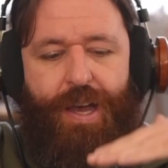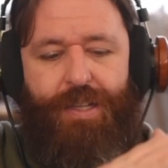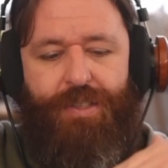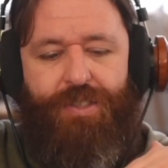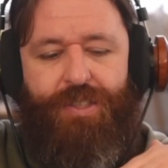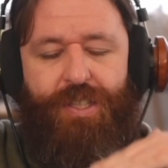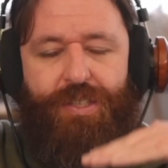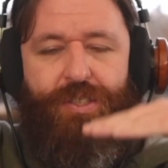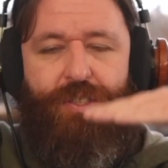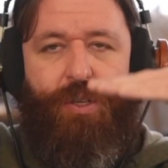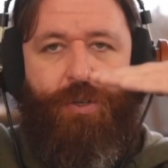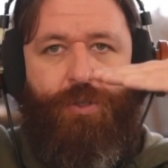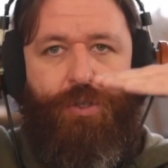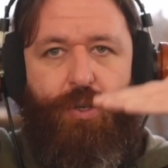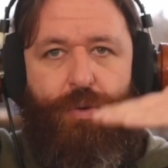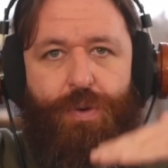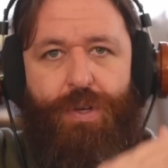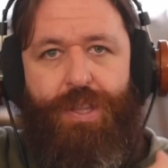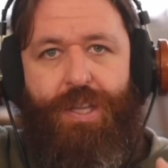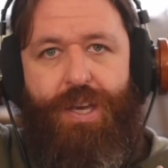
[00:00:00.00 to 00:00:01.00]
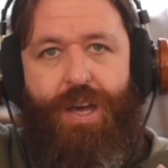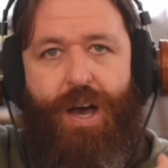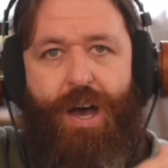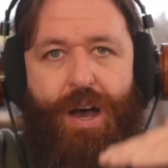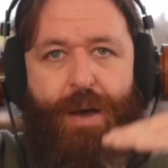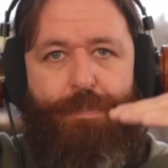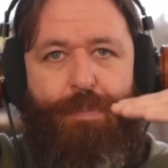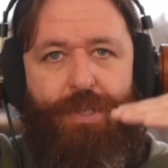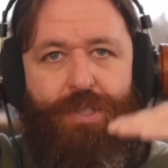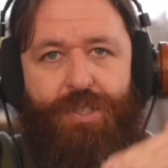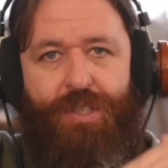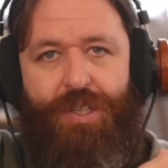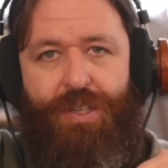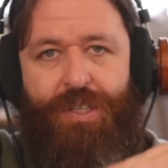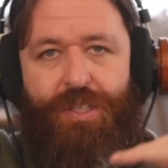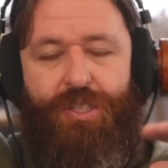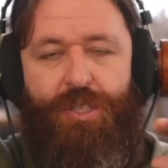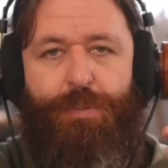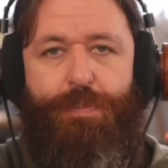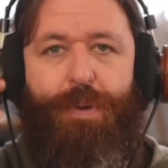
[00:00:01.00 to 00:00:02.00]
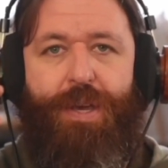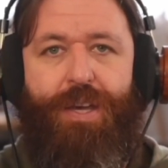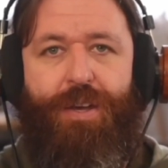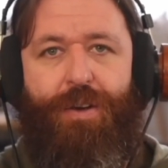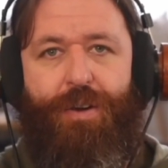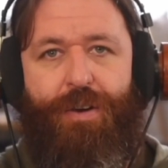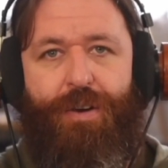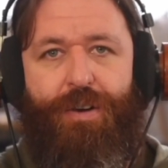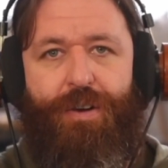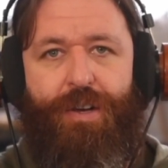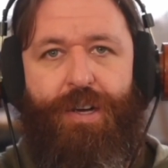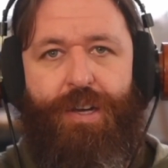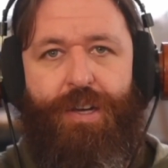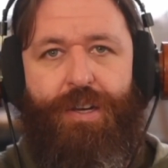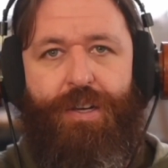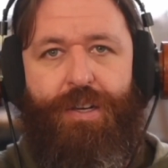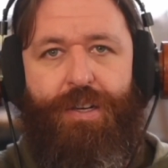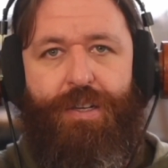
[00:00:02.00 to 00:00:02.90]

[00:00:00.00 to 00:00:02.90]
And since they're doing the opposite, the speaker